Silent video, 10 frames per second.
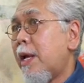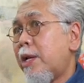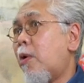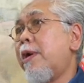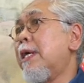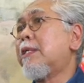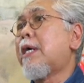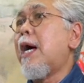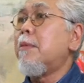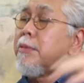The audience
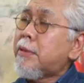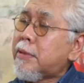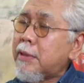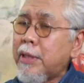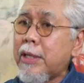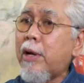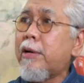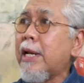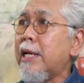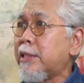comes not
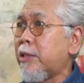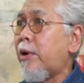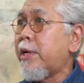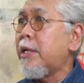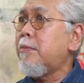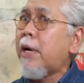really as an audience,